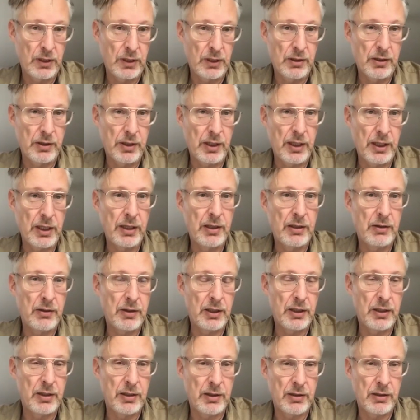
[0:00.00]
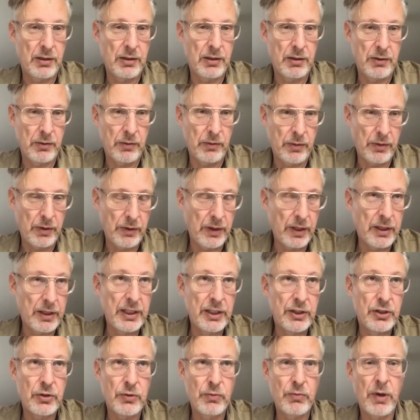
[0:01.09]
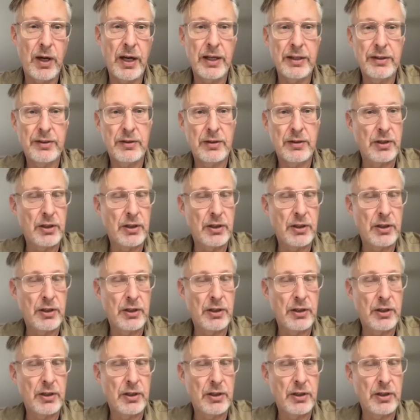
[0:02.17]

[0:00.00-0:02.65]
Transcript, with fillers: They uh, they need to write uh,